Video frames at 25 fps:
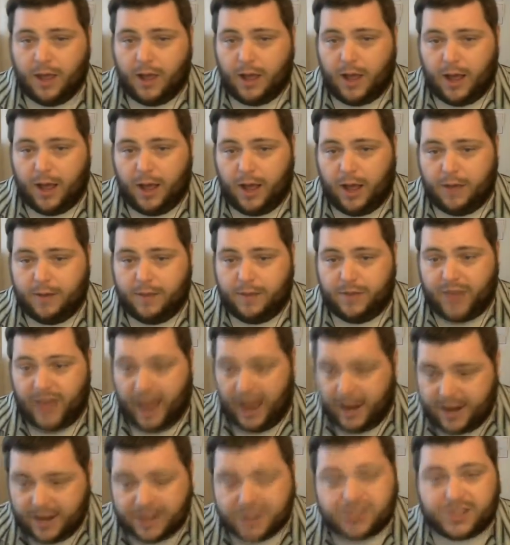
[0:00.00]

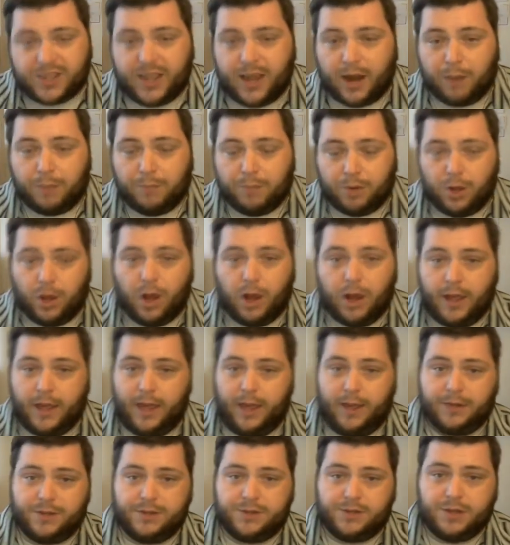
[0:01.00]
That is their
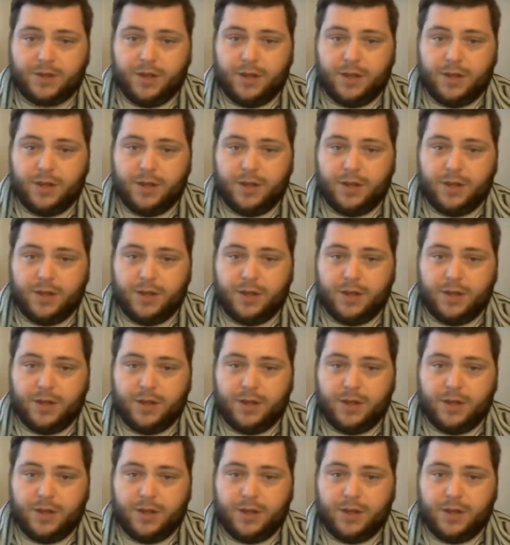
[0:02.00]
belongings.